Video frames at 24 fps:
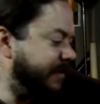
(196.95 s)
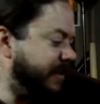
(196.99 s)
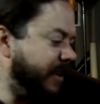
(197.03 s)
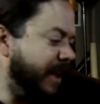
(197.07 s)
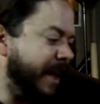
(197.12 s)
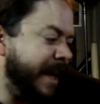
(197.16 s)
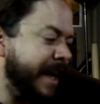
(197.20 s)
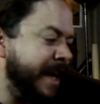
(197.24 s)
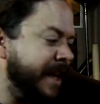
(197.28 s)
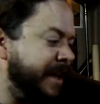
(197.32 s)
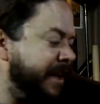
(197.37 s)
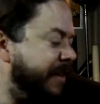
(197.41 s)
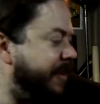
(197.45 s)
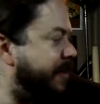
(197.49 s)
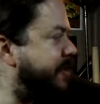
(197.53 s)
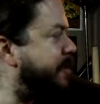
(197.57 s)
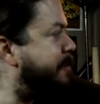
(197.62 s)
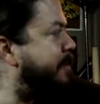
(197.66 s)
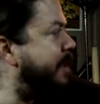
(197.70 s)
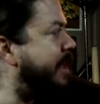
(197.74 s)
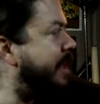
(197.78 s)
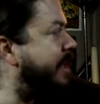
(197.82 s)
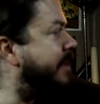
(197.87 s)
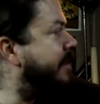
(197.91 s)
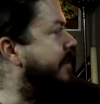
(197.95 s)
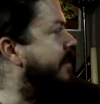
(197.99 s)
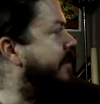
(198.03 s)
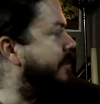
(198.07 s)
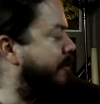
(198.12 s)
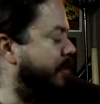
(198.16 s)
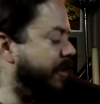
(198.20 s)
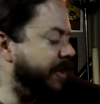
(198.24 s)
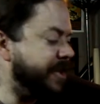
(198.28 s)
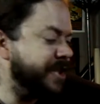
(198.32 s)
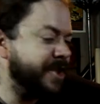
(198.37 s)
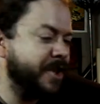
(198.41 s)
lay into this beat,
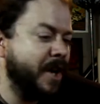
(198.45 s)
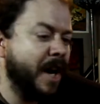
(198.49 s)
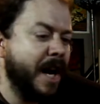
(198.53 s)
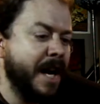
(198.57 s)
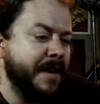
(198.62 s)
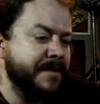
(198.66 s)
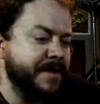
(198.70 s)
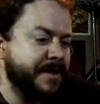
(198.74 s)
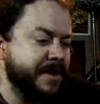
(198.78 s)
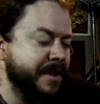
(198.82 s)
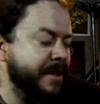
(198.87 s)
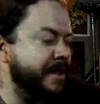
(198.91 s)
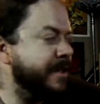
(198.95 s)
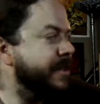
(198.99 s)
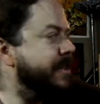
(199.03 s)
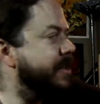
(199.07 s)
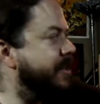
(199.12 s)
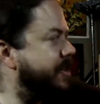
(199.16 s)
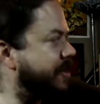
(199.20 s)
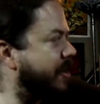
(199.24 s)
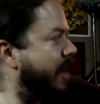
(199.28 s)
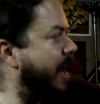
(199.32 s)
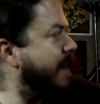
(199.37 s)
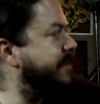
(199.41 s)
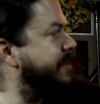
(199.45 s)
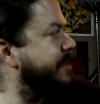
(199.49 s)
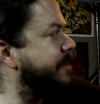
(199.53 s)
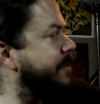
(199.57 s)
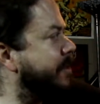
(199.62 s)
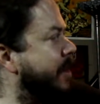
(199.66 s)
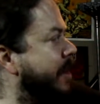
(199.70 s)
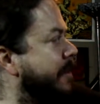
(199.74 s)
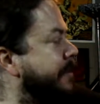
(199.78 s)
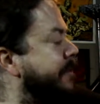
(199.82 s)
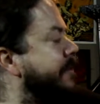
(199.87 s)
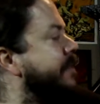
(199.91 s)
really drives the
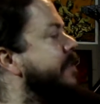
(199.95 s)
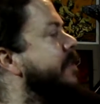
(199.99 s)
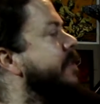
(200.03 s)
riff.